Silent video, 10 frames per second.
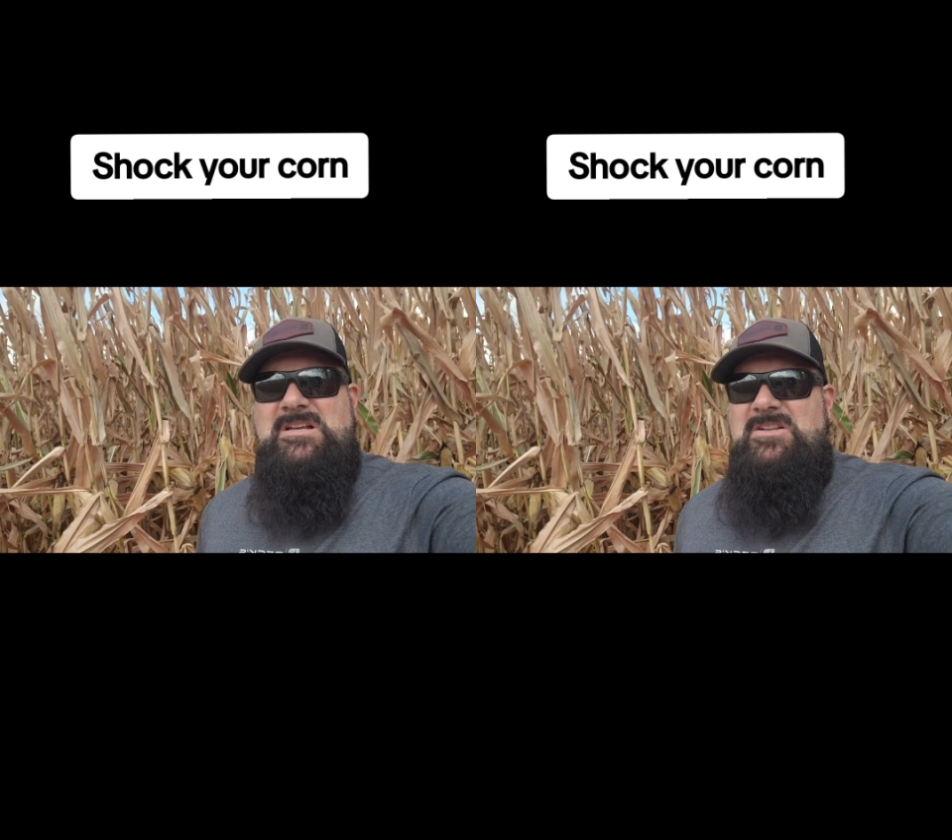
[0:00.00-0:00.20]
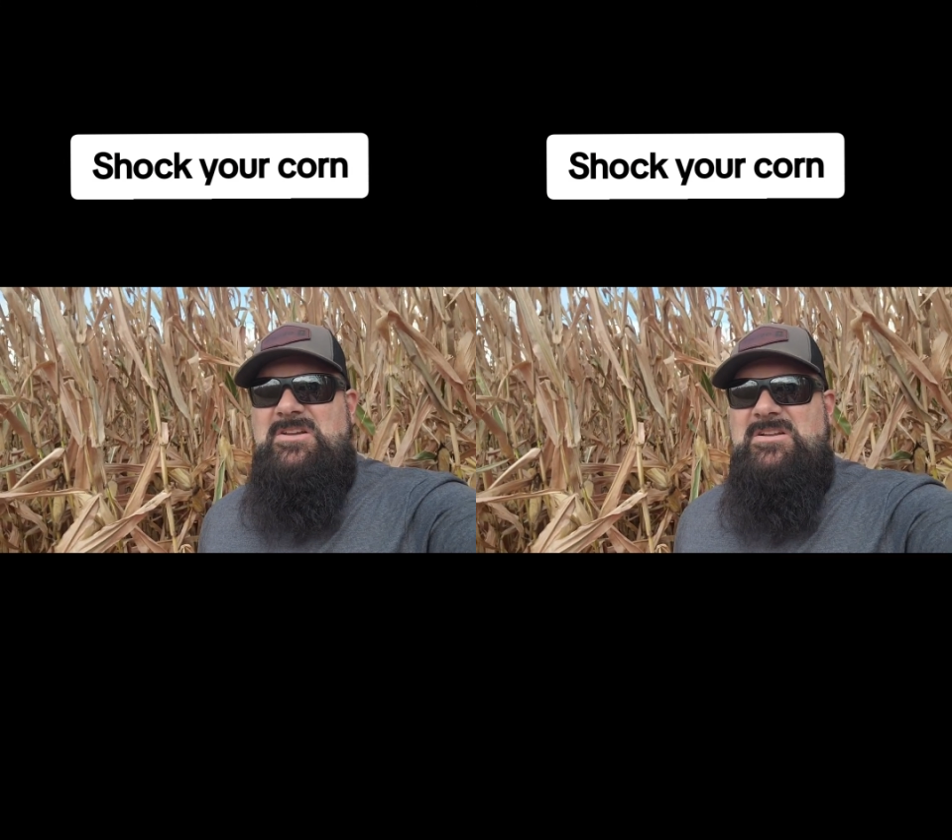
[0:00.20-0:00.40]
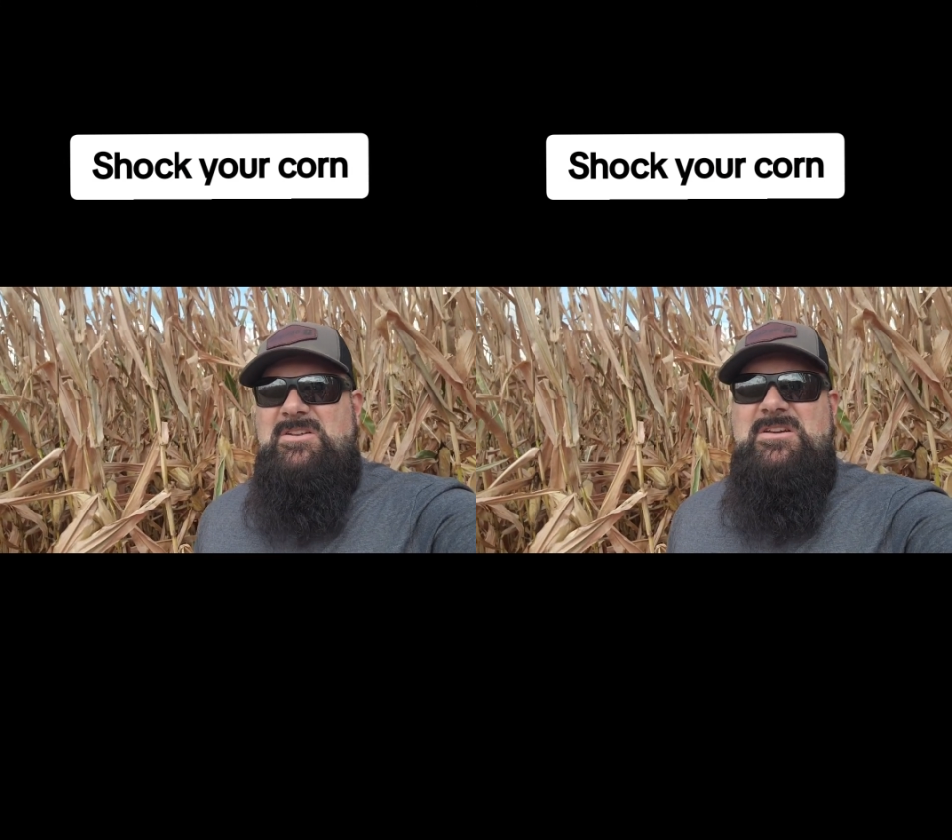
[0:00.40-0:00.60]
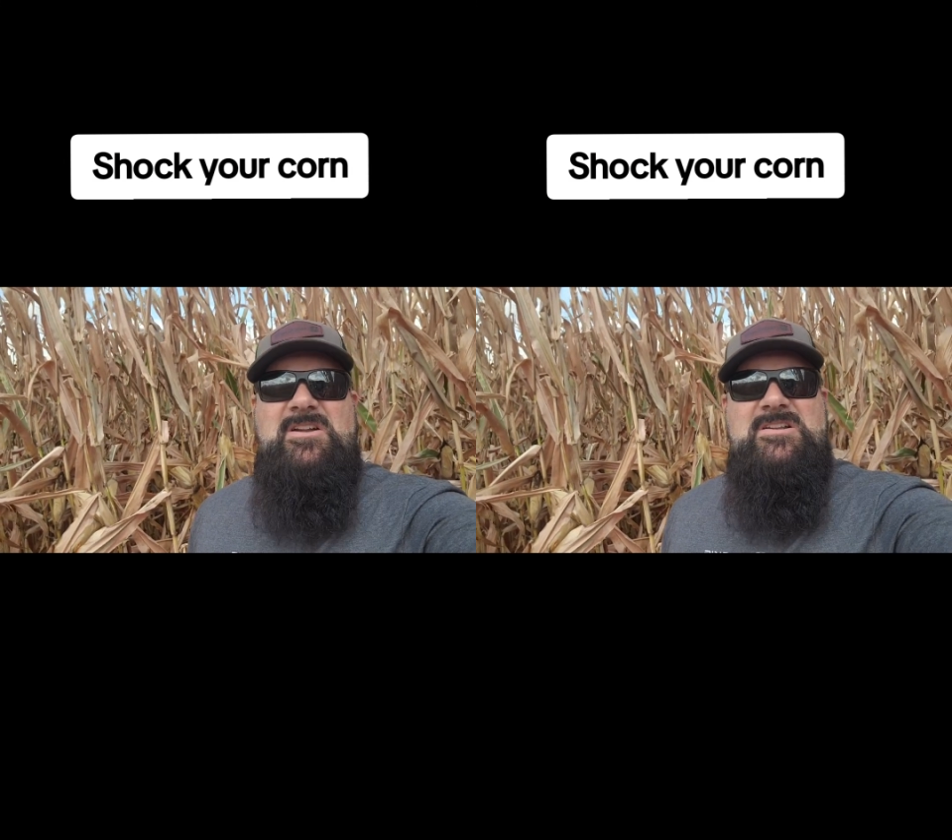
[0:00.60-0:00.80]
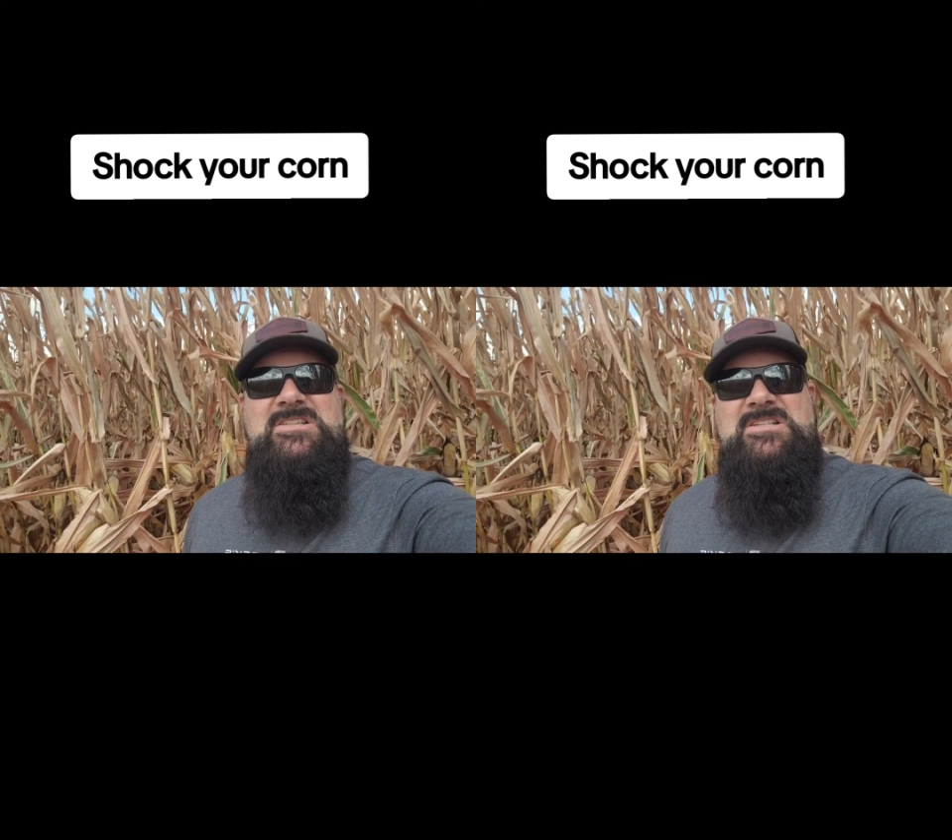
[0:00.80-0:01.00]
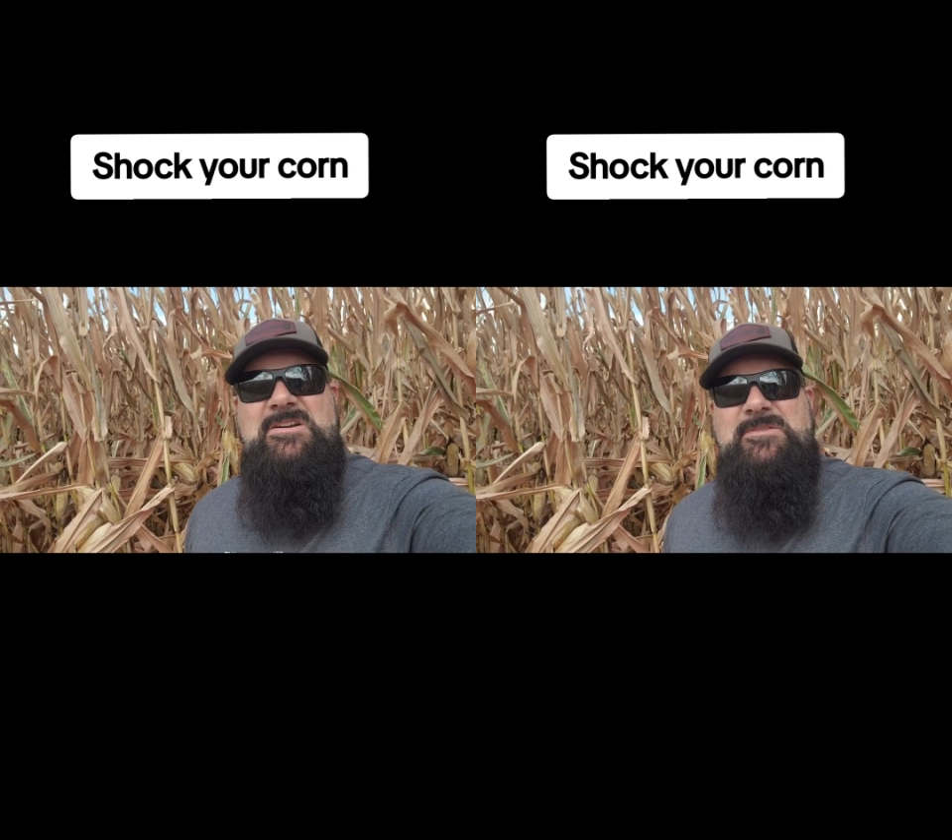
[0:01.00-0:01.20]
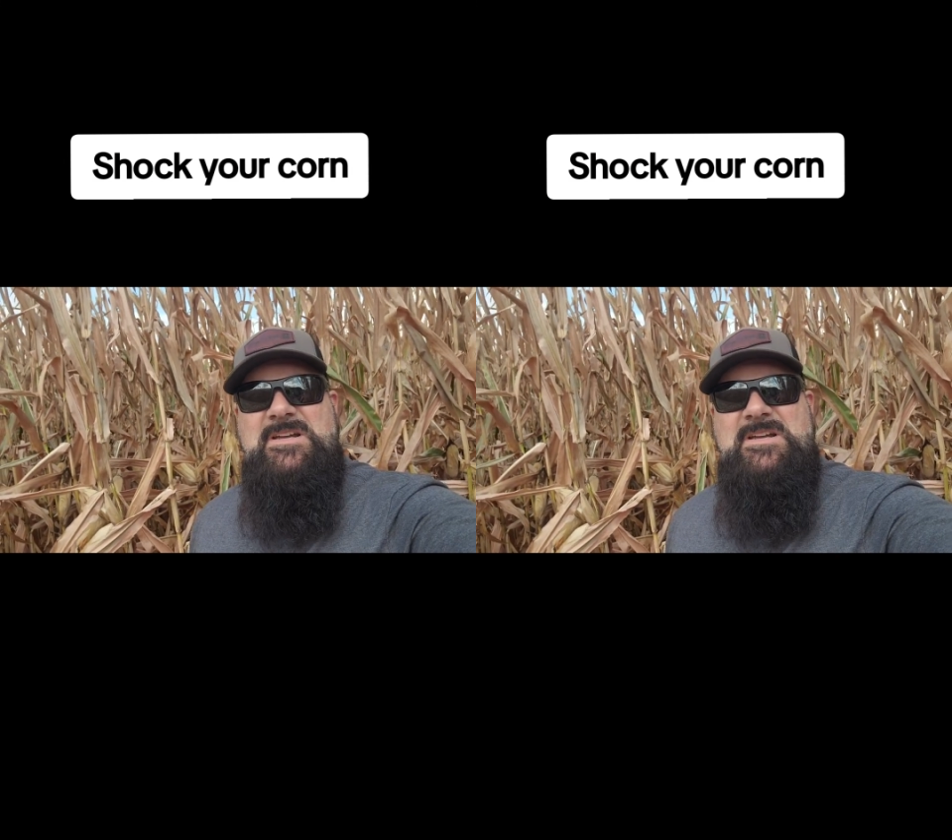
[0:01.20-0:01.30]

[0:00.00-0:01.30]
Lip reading: look at all this stuff I